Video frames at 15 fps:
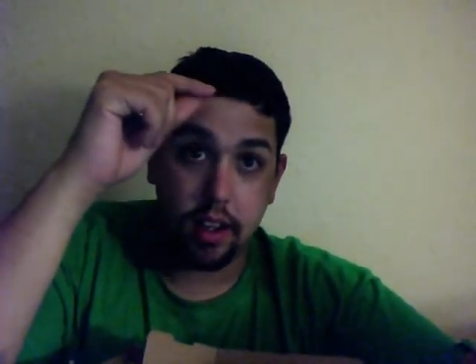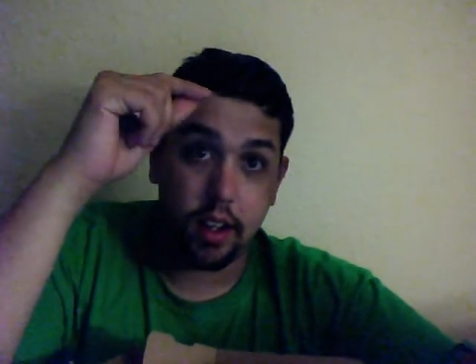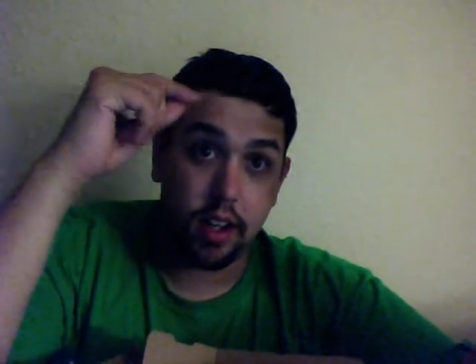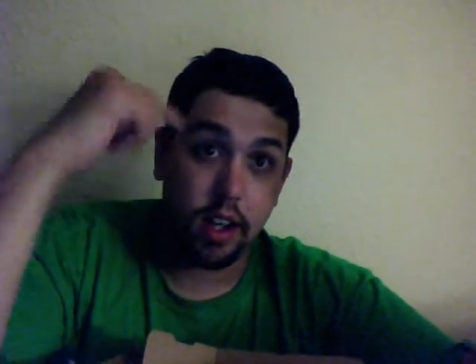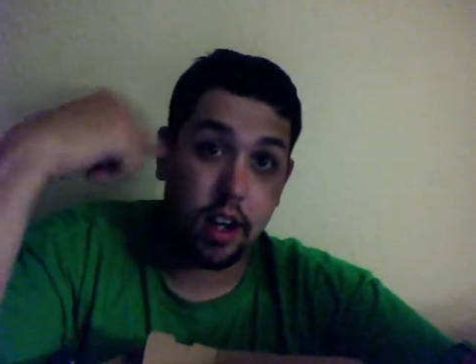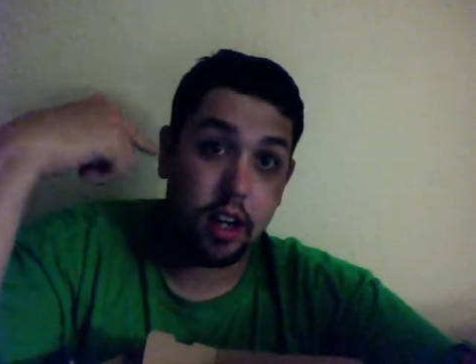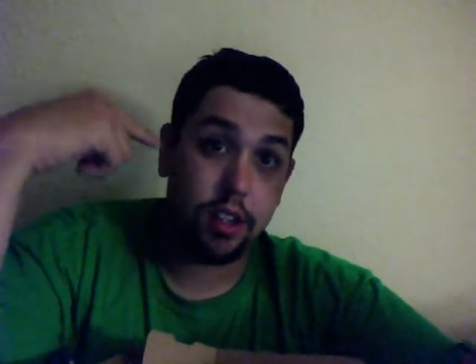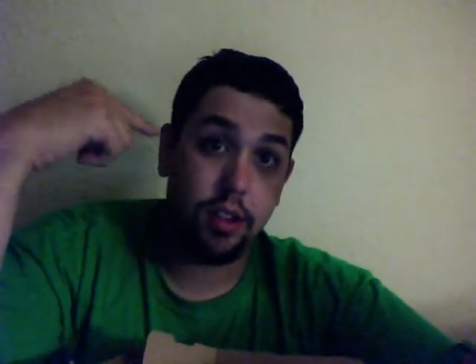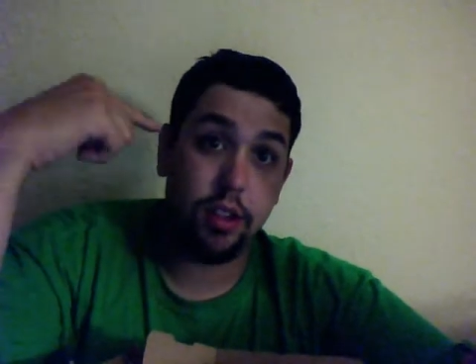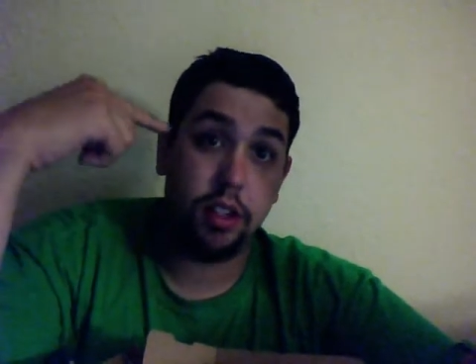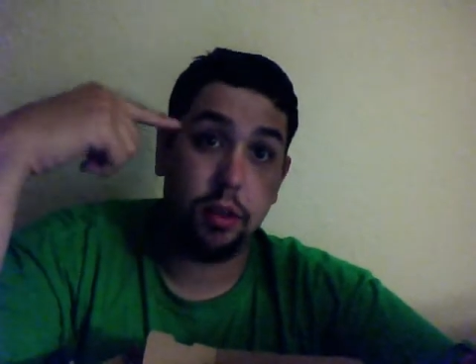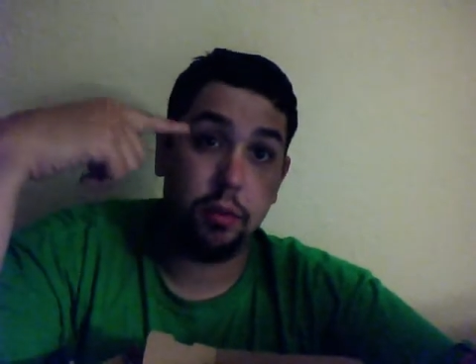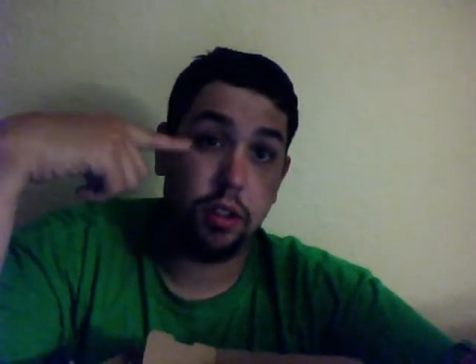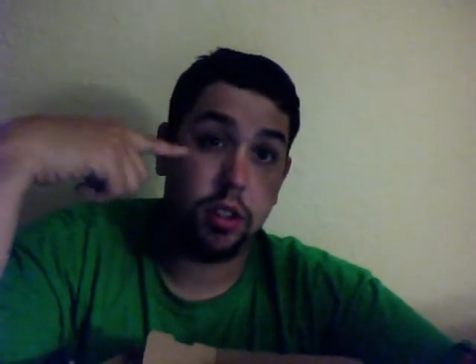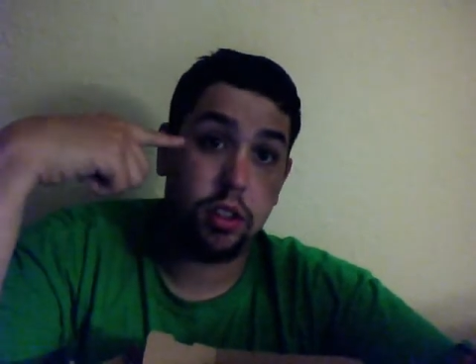ostrich
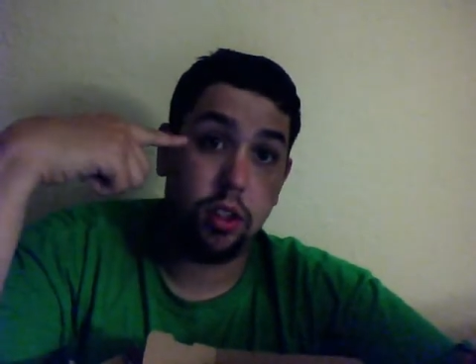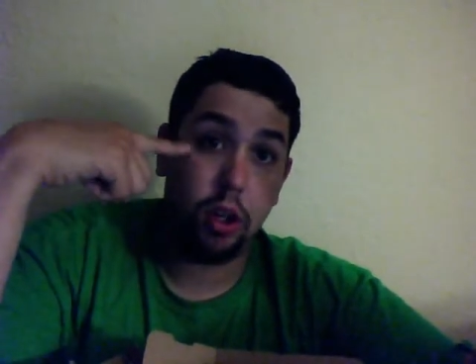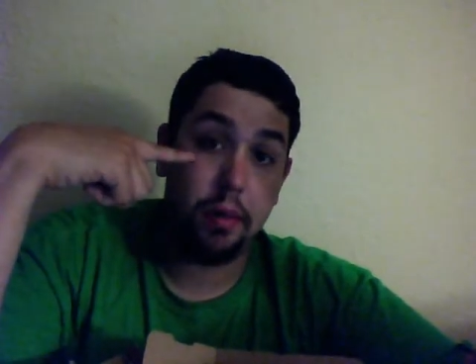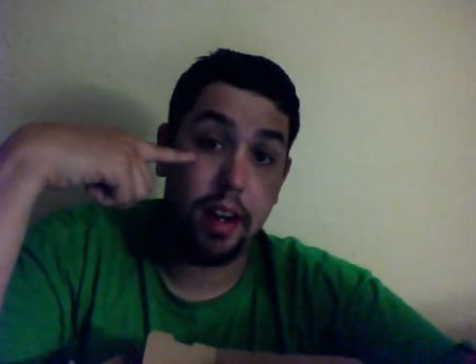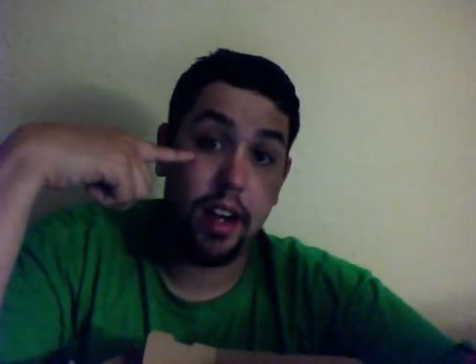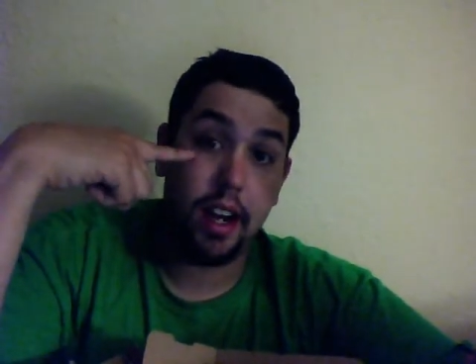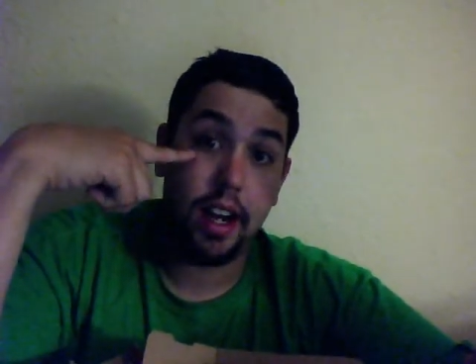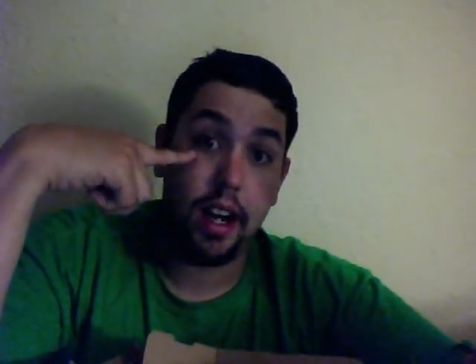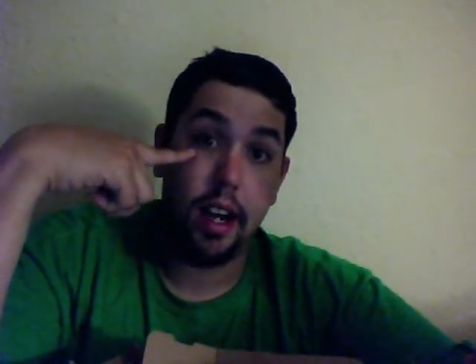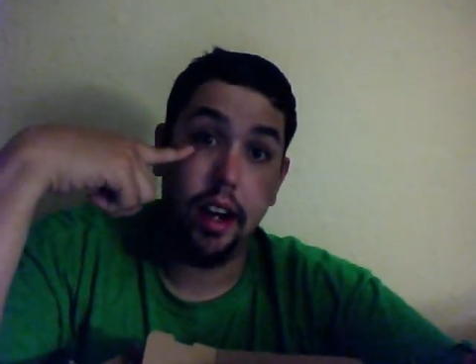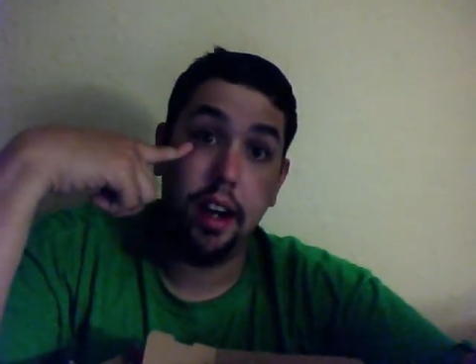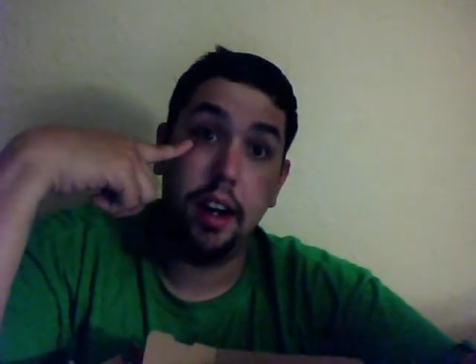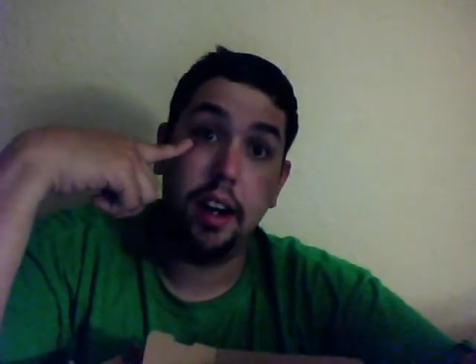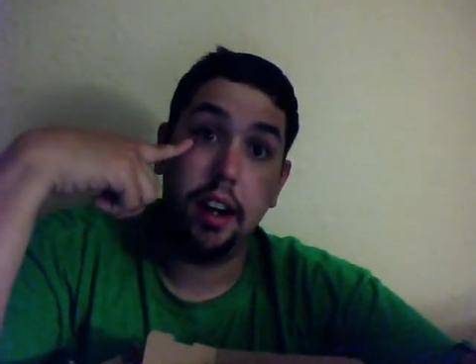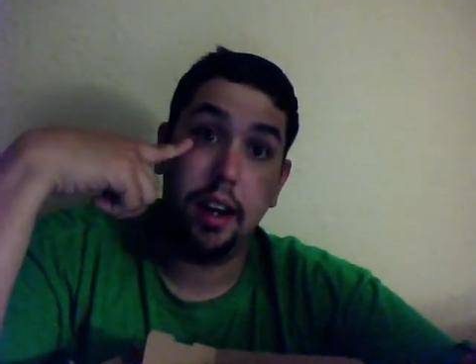almost stole my
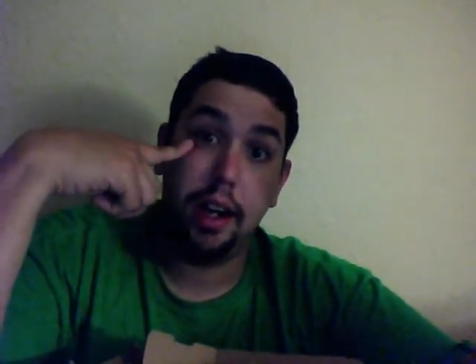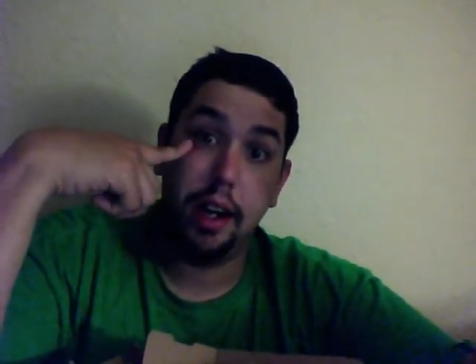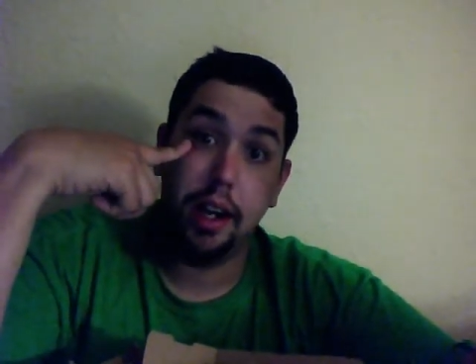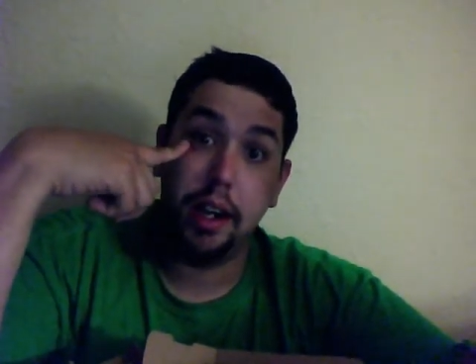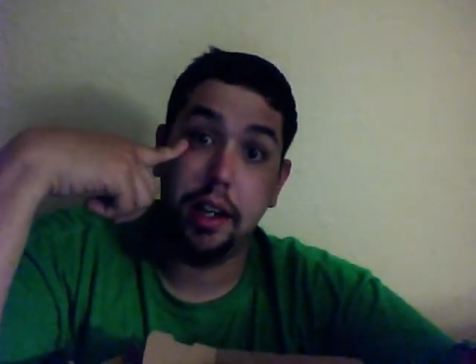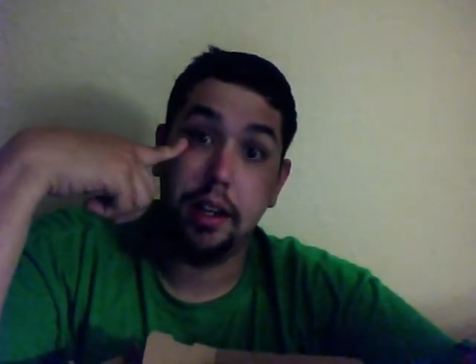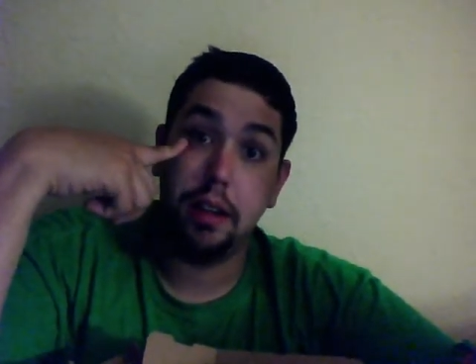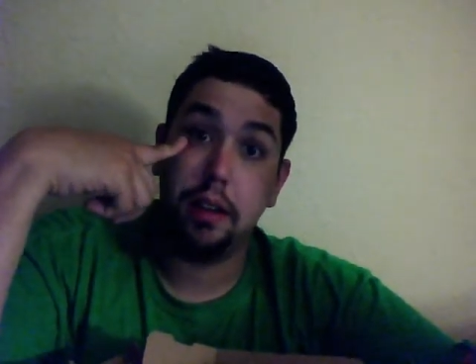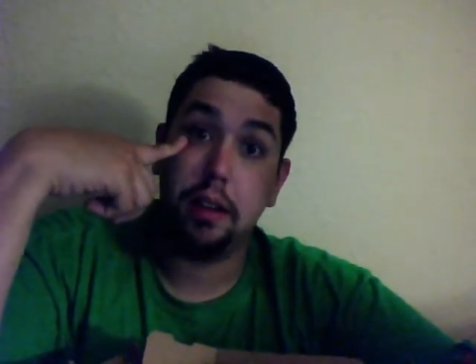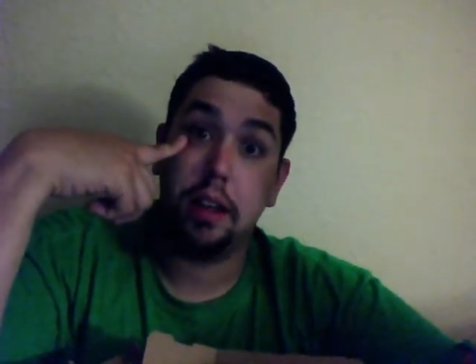eye and